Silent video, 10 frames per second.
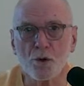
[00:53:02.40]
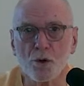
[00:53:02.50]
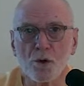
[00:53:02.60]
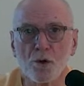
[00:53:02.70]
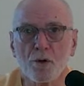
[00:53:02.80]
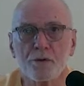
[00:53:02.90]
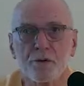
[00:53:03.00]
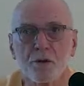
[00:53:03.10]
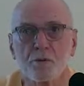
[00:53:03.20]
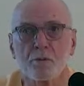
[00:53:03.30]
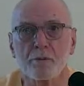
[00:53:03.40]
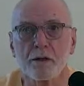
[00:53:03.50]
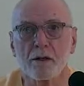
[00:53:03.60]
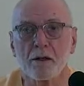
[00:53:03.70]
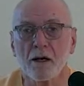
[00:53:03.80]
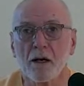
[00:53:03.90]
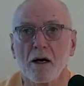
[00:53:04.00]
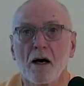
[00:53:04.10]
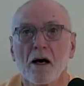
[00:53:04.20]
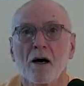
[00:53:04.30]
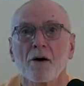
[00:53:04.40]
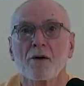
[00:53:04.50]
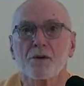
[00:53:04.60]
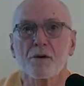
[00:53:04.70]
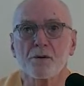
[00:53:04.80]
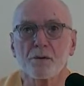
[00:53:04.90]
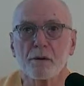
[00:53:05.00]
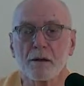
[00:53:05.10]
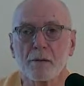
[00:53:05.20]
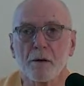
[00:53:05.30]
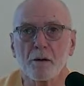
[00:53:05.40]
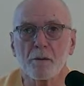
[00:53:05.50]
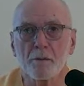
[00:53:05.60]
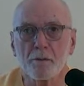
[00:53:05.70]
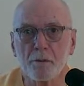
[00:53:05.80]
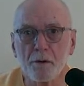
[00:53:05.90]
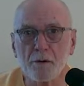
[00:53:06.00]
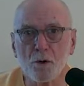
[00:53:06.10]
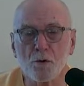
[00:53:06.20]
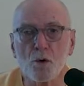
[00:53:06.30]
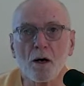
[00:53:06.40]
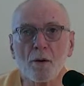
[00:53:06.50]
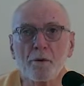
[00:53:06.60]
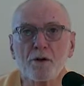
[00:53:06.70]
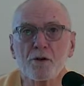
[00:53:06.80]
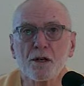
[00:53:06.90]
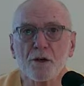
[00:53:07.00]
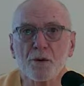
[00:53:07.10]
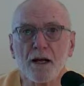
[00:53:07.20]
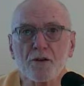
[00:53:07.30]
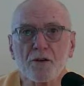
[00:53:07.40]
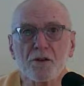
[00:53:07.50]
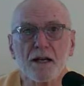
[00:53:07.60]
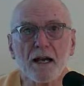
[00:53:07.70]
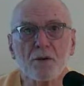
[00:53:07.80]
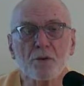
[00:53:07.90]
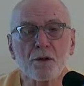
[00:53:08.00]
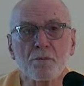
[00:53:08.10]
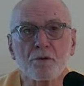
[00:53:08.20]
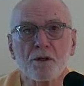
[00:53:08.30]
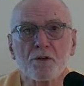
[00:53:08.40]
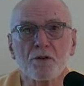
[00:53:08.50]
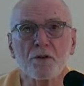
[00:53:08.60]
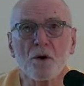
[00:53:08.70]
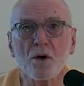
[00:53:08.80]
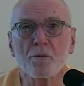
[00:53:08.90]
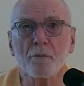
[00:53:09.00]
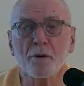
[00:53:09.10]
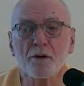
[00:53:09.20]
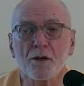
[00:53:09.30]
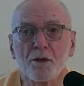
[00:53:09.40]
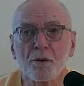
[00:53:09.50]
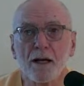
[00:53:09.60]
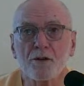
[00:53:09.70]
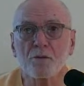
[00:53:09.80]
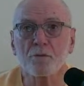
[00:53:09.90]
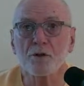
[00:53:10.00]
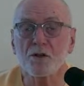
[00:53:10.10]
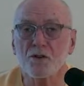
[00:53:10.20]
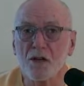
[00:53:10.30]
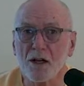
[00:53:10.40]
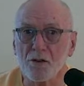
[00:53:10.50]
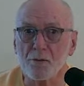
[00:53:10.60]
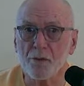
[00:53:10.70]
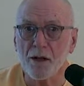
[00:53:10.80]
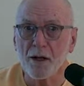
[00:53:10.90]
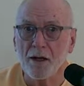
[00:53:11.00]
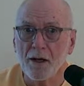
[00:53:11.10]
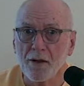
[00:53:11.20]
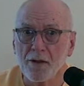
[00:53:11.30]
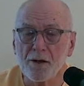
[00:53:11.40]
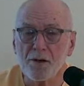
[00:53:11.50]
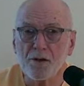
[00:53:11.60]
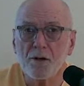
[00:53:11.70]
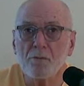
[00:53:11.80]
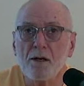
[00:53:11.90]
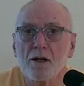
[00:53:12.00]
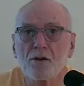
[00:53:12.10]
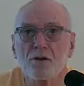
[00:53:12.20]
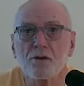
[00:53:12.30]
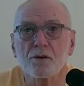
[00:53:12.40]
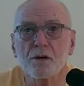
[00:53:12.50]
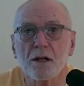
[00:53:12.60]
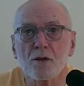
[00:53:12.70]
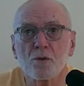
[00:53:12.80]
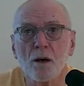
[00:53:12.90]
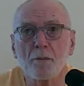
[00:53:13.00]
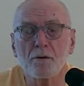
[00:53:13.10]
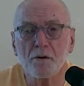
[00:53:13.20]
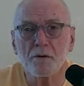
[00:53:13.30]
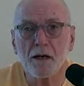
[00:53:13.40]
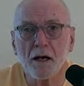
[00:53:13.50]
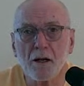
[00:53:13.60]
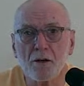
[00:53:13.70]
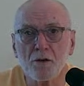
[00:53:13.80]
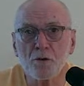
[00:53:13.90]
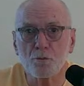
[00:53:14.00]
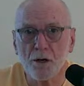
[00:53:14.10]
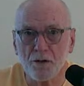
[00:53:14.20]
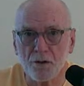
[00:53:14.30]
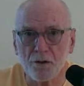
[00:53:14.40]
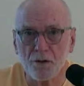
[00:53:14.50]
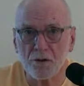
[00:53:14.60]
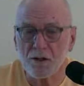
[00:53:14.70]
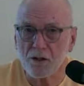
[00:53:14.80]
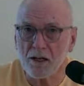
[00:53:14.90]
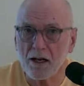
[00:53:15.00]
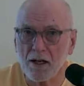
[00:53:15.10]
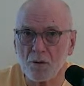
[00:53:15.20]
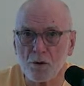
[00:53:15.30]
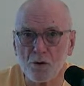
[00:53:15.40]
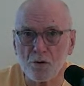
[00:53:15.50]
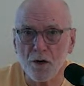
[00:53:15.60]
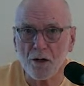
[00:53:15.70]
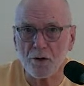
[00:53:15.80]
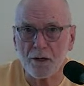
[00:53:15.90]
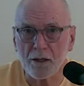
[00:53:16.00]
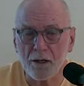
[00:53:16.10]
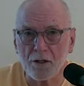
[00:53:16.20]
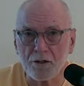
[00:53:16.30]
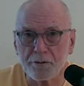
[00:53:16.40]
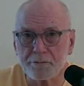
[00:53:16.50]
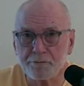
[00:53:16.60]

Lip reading: girl. She don't know how much interaction she had with him. She doesn't talk about much interaction, but she says that in 10 minutes in Swami Vivekananda's presence that she had with her father at lunch,